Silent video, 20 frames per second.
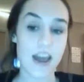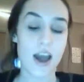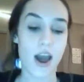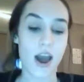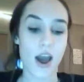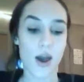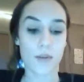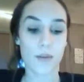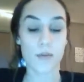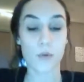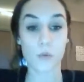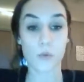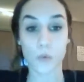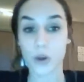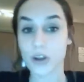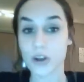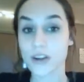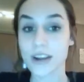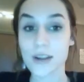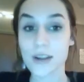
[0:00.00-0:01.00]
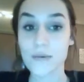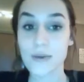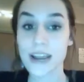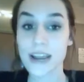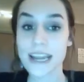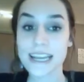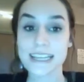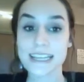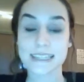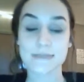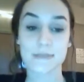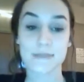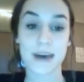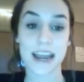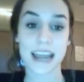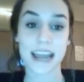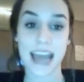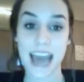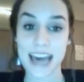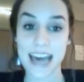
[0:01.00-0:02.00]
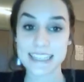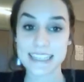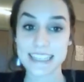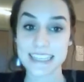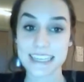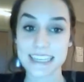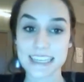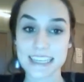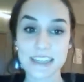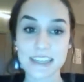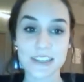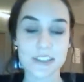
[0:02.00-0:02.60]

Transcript: One great way is by asking.